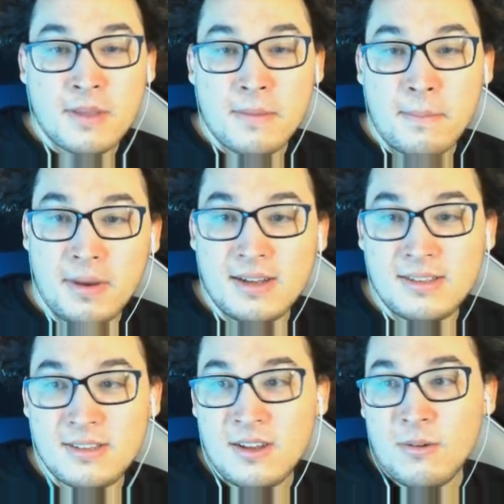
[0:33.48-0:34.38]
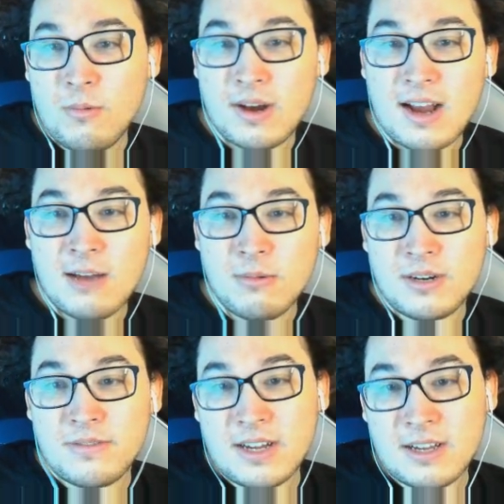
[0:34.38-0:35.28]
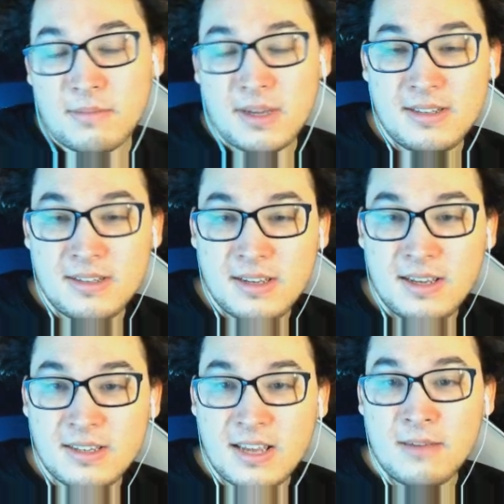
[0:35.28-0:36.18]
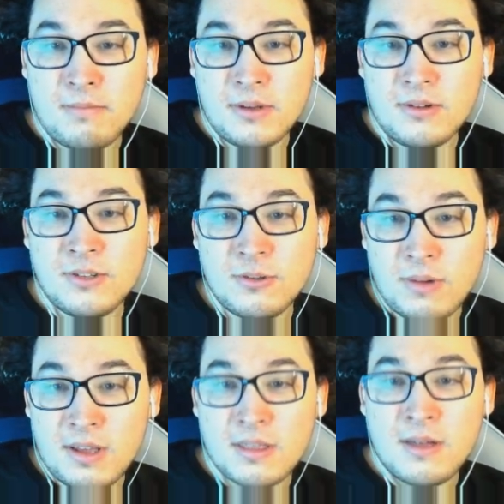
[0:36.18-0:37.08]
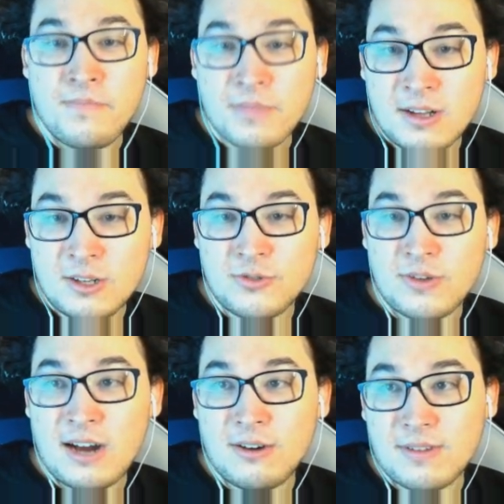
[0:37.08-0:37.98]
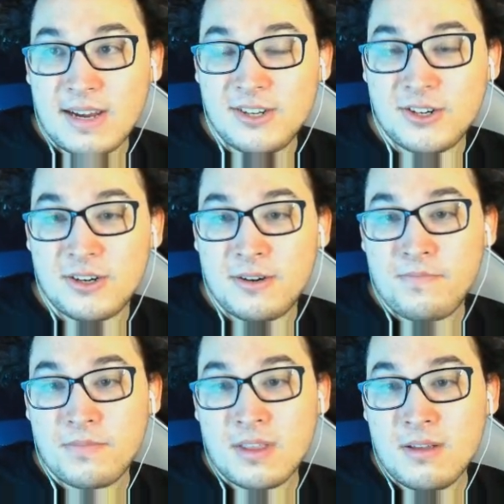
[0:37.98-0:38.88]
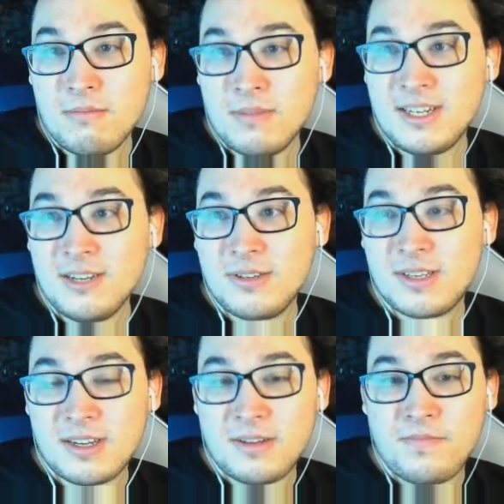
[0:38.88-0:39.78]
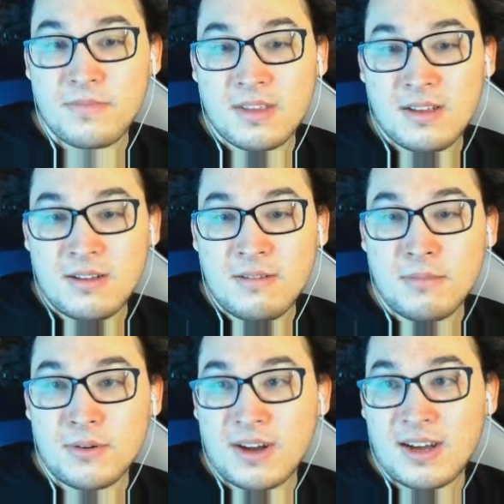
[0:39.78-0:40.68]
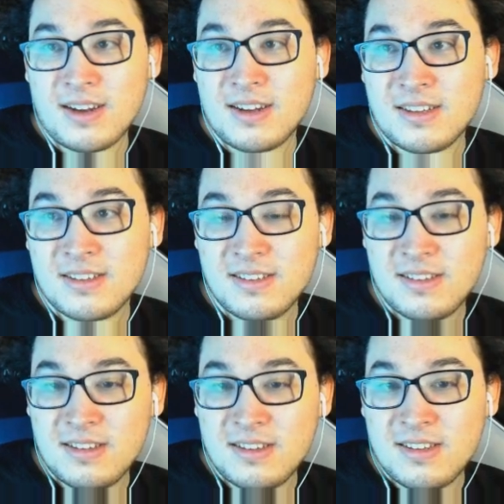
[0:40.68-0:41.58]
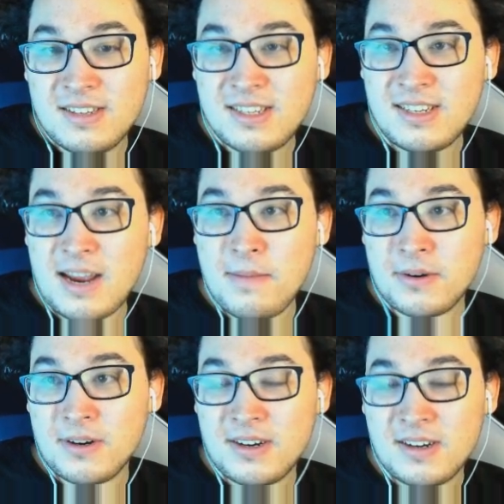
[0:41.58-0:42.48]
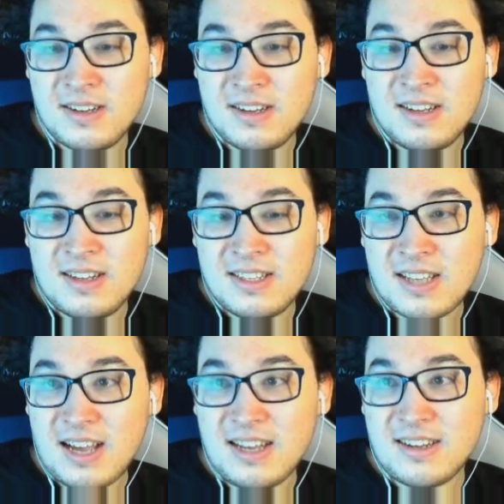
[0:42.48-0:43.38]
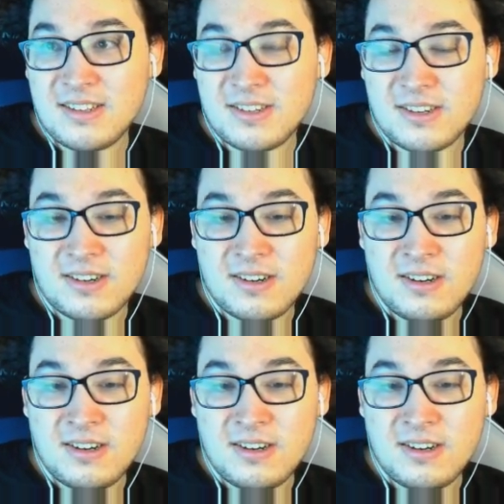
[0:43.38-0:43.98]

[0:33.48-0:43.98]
but what I would recommend is a build with Drow Ranger, Medusa, Mirana, Sniper, Tide Hunter,